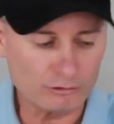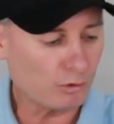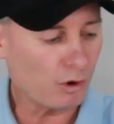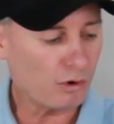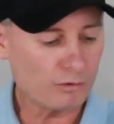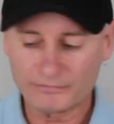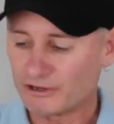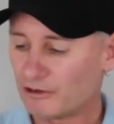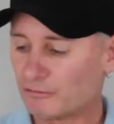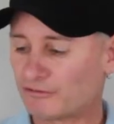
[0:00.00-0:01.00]
the wall,
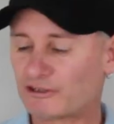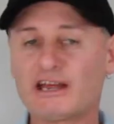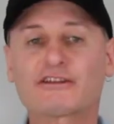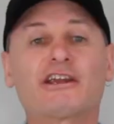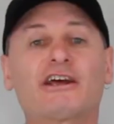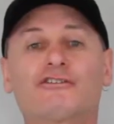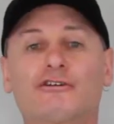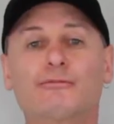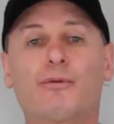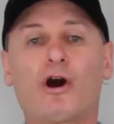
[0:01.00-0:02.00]
we've connected our
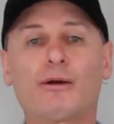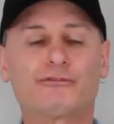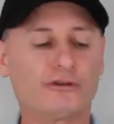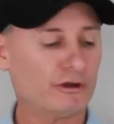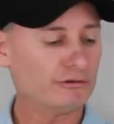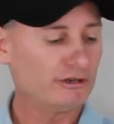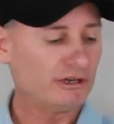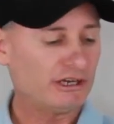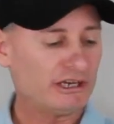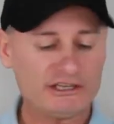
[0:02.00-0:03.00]
two pipes on,
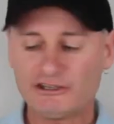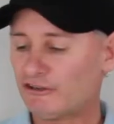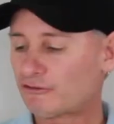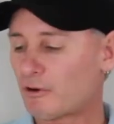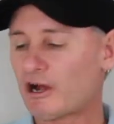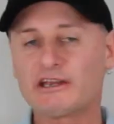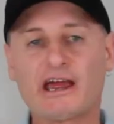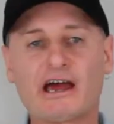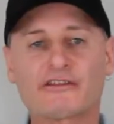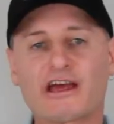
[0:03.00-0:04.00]
in this
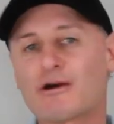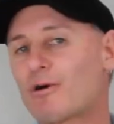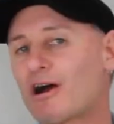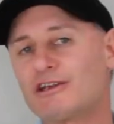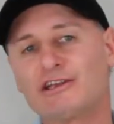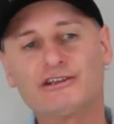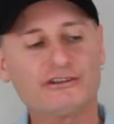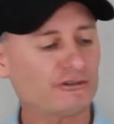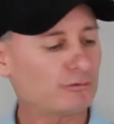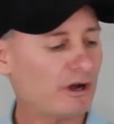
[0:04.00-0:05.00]
way, out that way, in
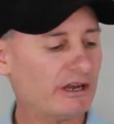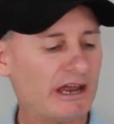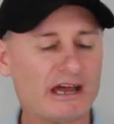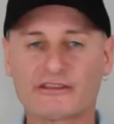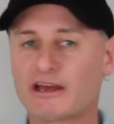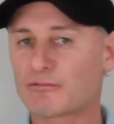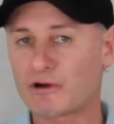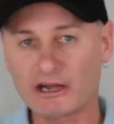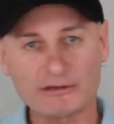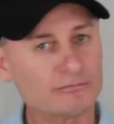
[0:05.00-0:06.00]
this way, out that
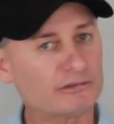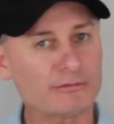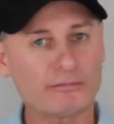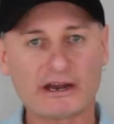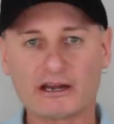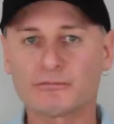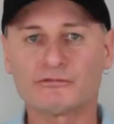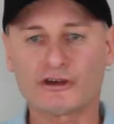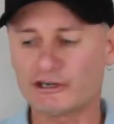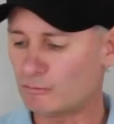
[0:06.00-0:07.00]
way, doesn't matter,
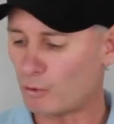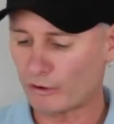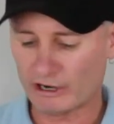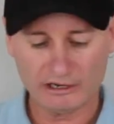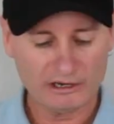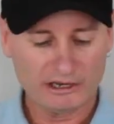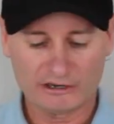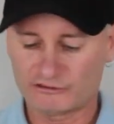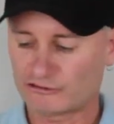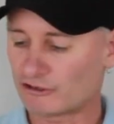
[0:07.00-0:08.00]
it's only water,
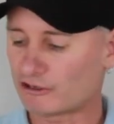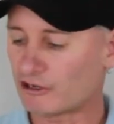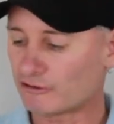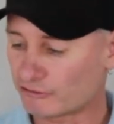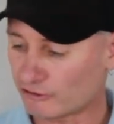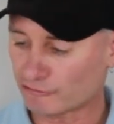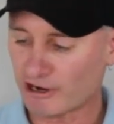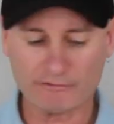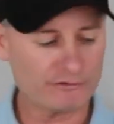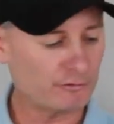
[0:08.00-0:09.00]
and it's just got to, get, it's got to
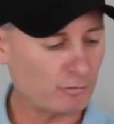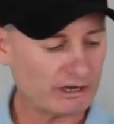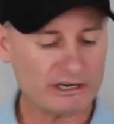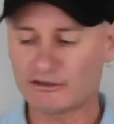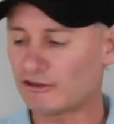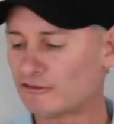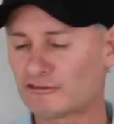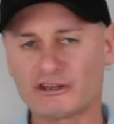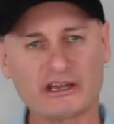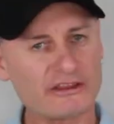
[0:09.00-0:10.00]
travel from one end of this
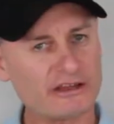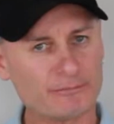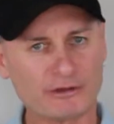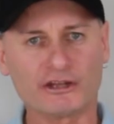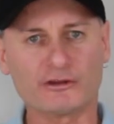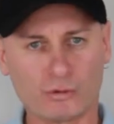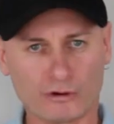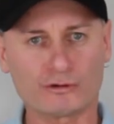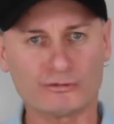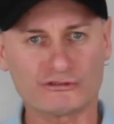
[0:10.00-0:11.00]
to the other, and the
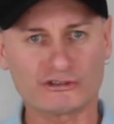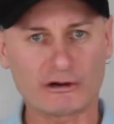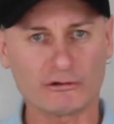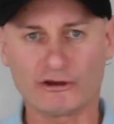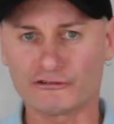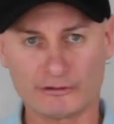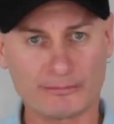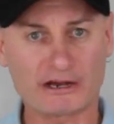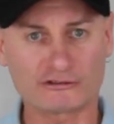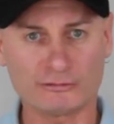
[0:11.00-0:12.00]
water will be sterilised and
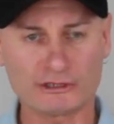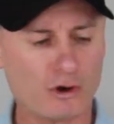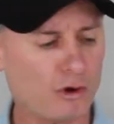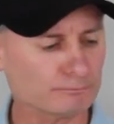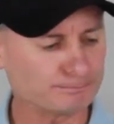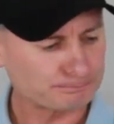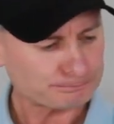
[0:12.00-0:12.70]
the bugs will be gone.